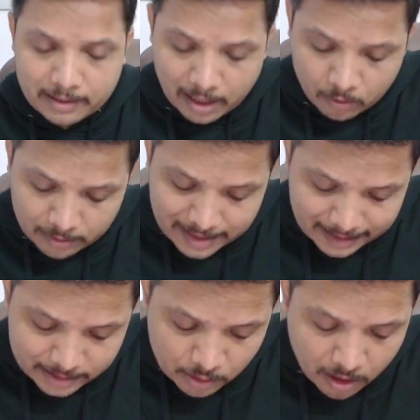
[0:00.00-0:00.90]
now let
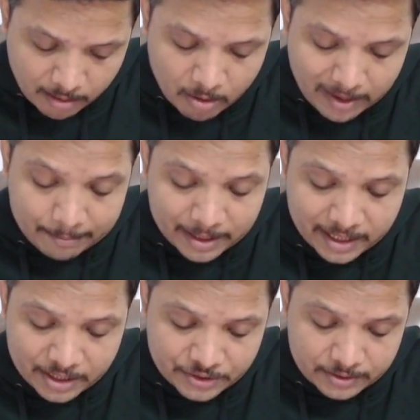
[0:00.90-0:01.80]
us talk about
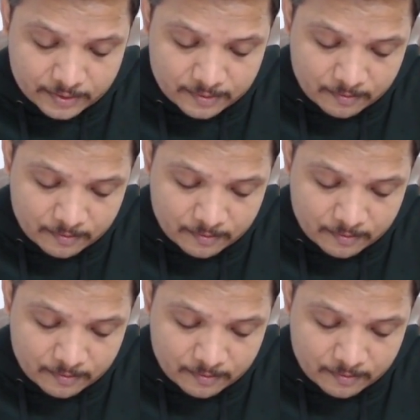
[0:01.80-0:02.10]
applications